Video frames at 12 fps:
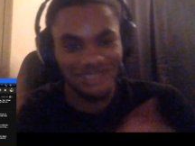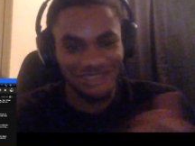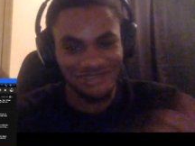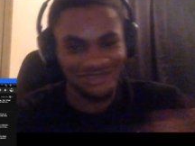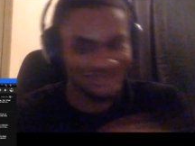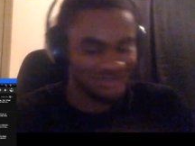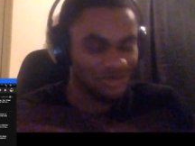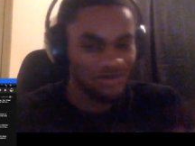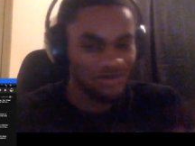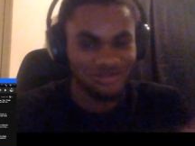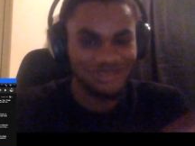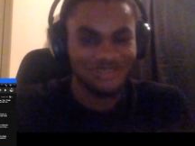and just
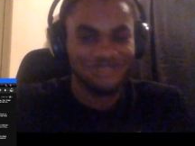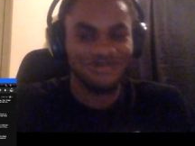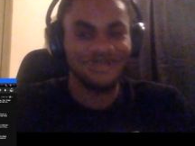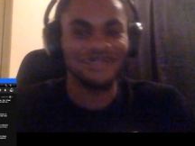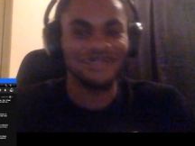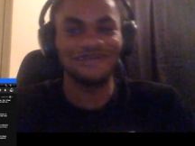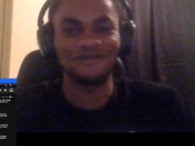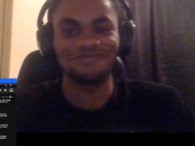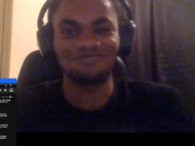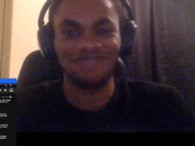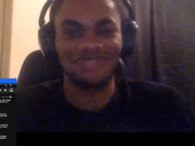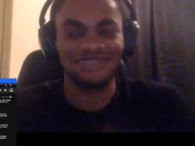throwing him to the ground
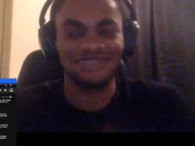and